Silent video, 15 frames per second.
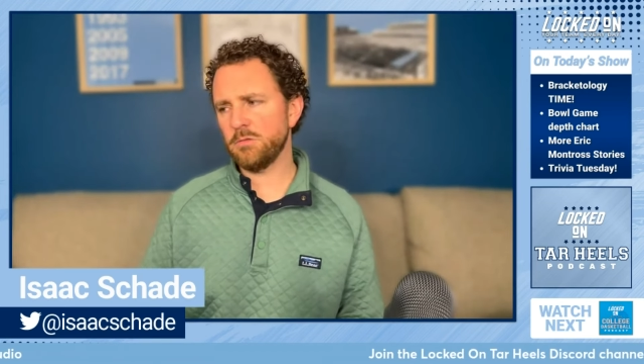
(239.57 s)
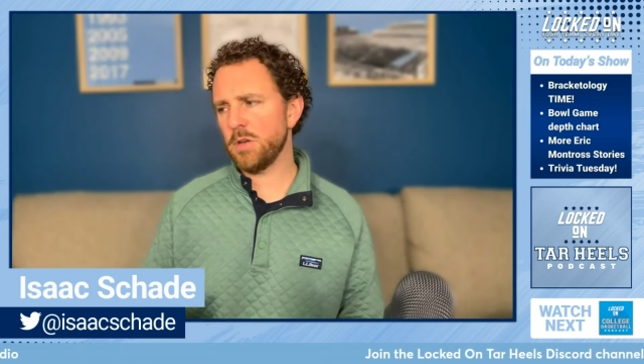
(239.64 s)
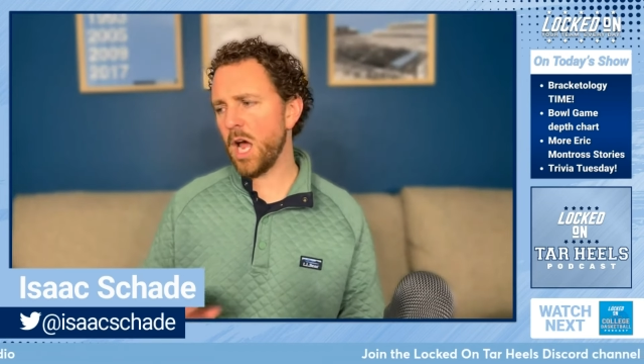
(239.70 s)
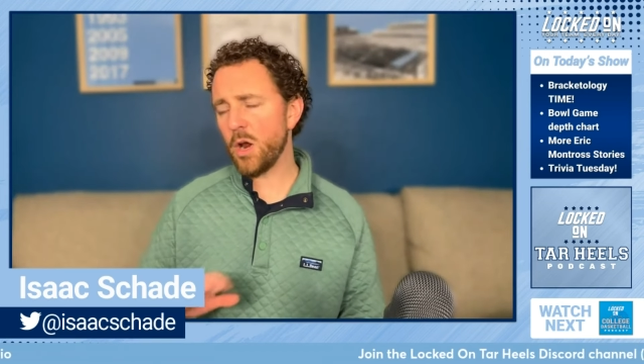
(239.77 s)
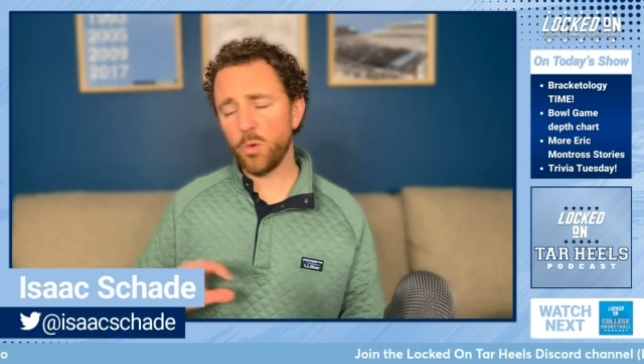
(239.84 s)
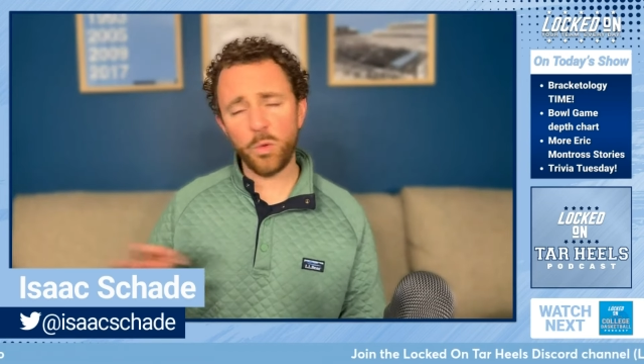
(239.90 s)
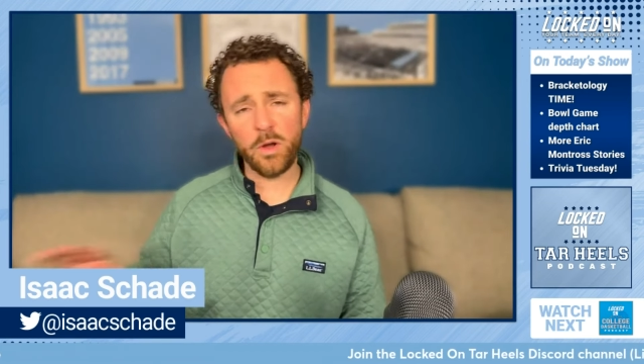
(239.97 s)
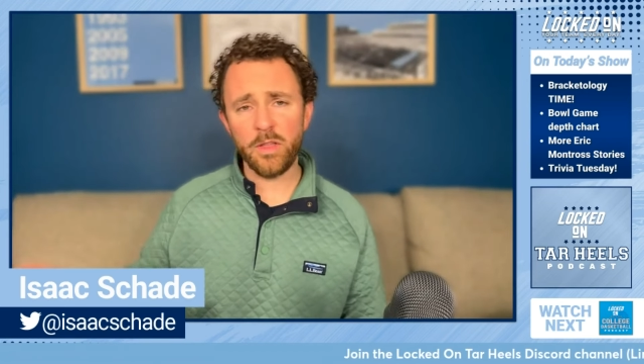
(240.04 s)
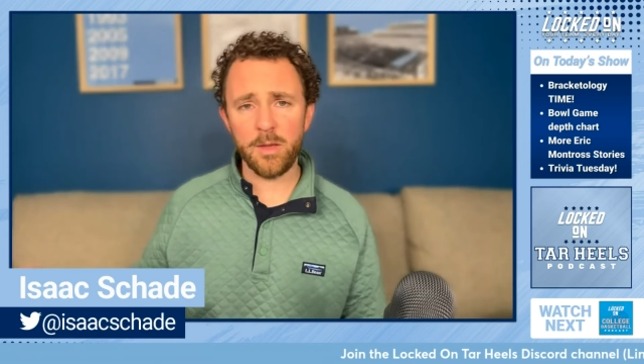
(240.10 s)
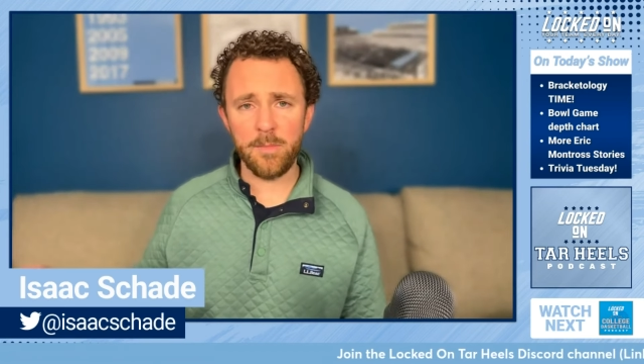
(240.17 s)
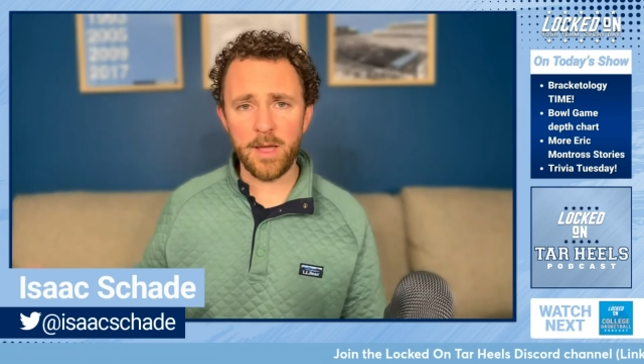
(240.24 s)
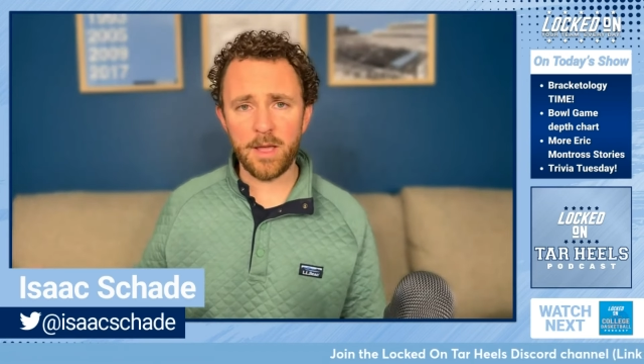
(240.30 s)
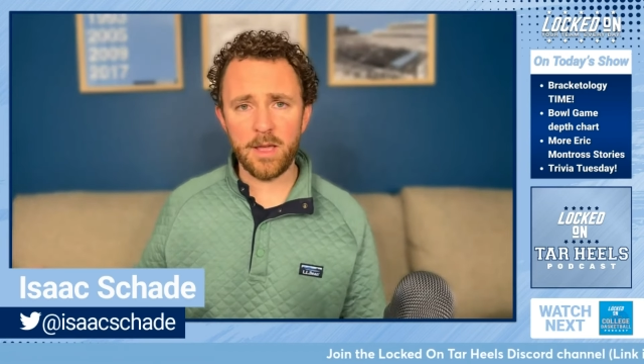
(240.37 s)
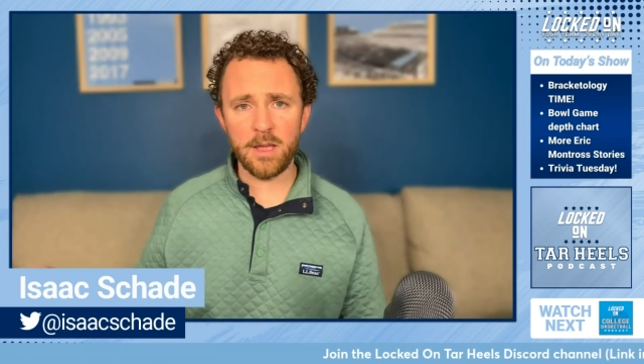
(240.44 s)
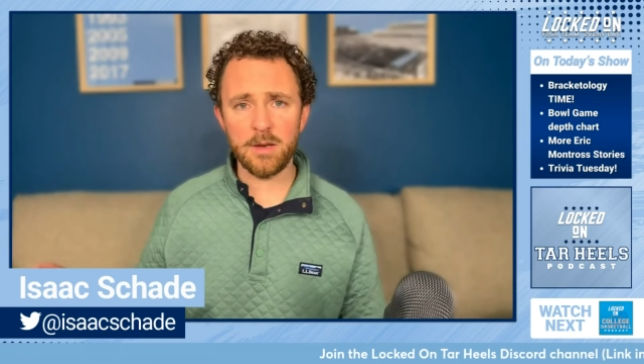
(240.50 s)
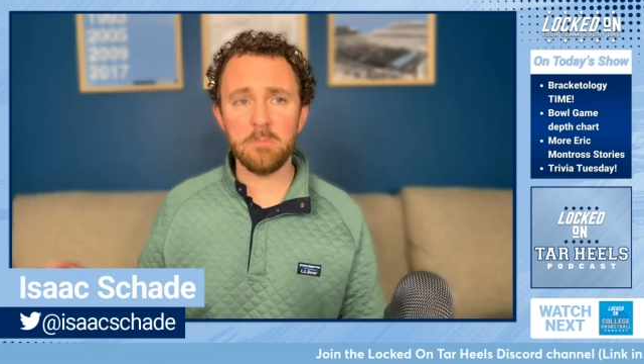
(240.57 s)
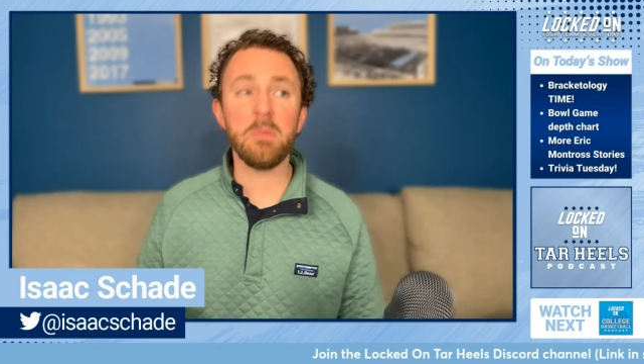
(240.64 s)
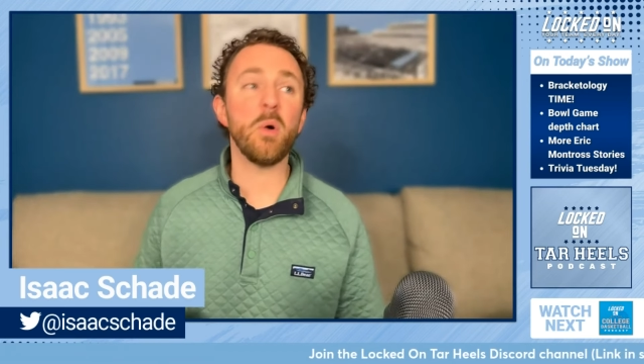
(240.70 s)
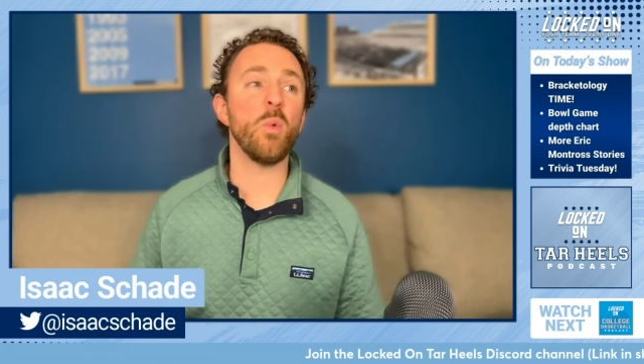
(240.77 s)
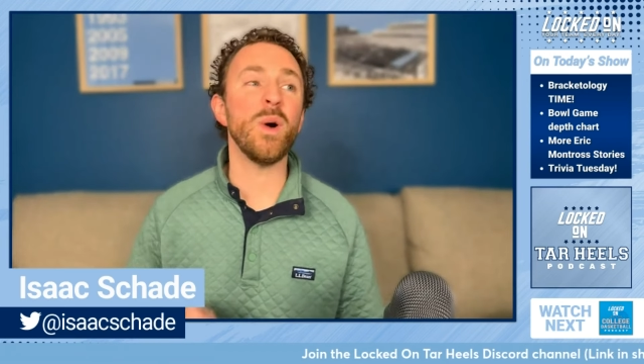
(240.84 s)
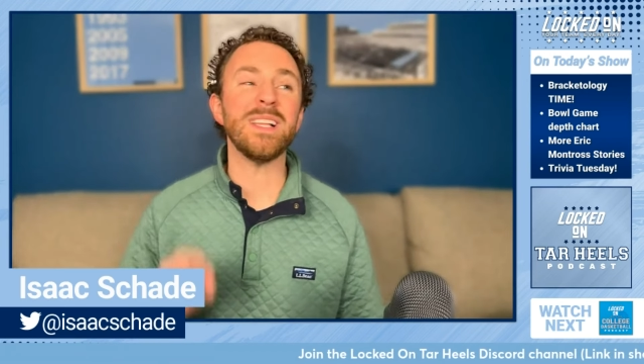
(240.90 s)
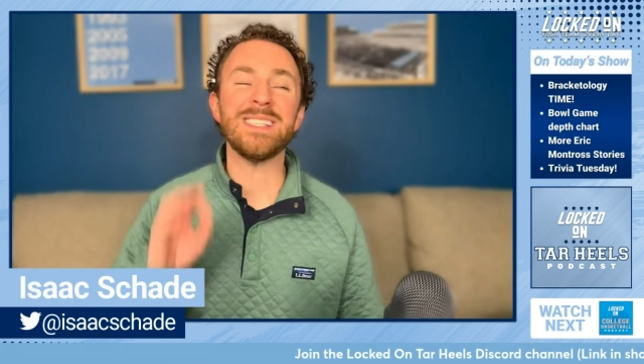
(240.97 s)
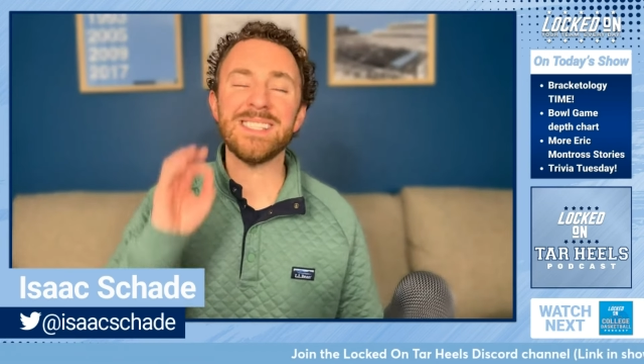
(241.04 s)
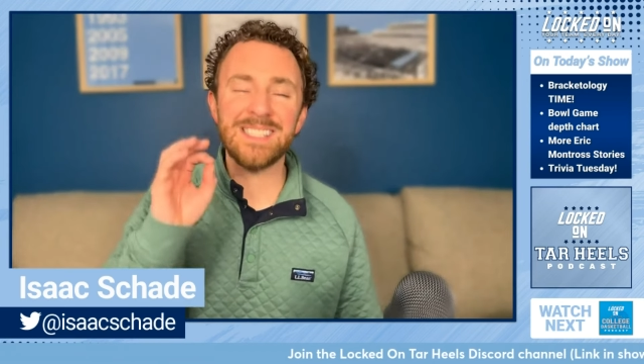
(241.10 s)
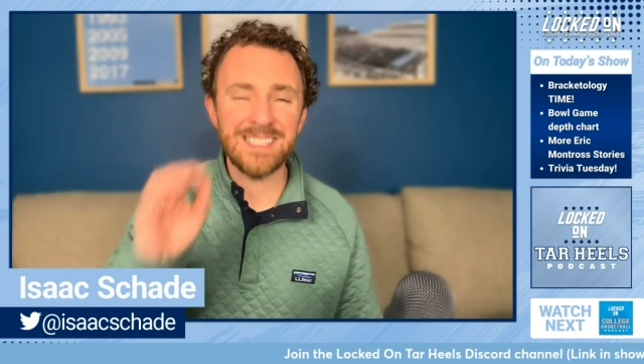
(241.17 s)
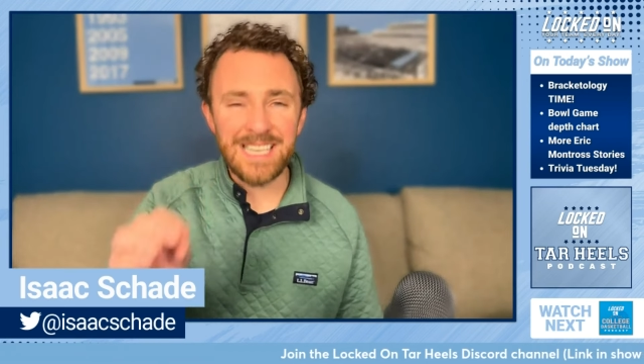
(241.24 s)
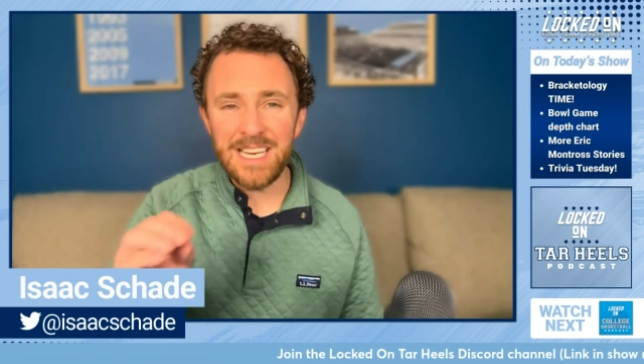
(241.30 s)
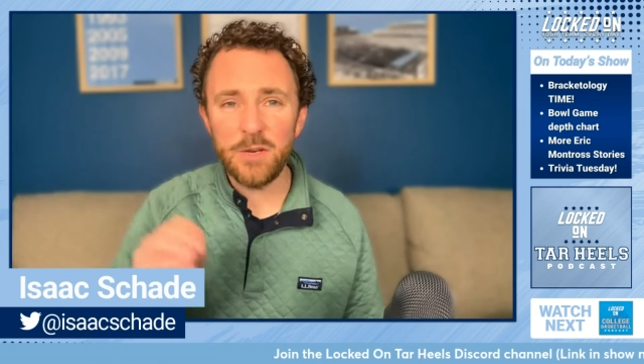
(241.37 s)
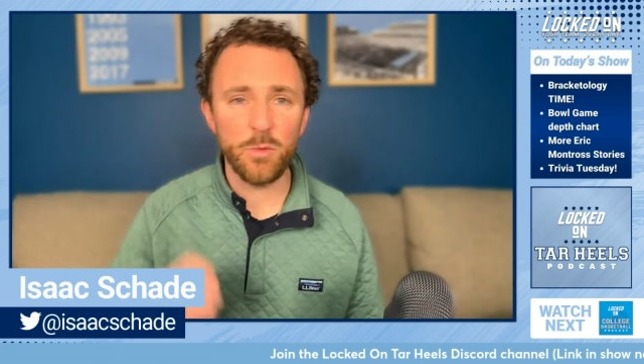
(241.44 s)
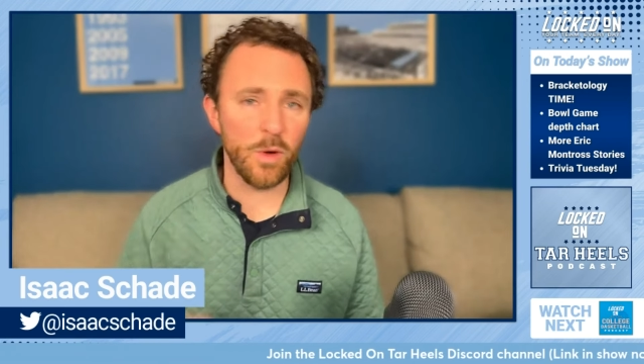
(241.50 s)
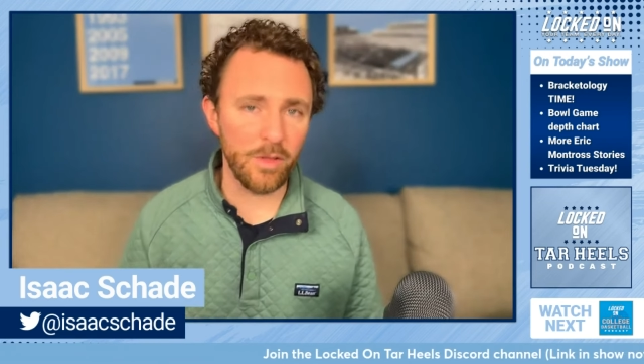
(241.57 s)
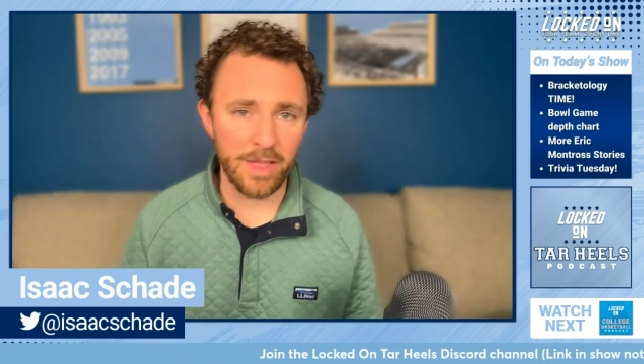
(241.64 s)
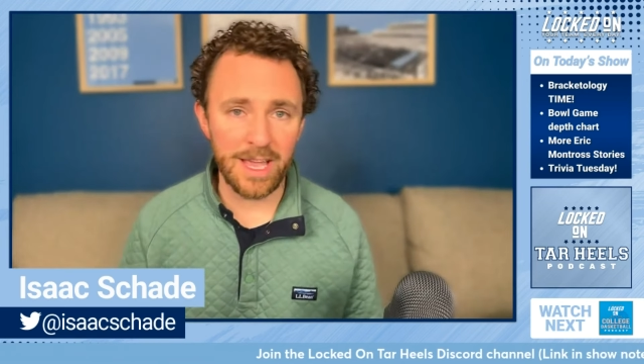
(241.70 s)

will they make it, but what seed will they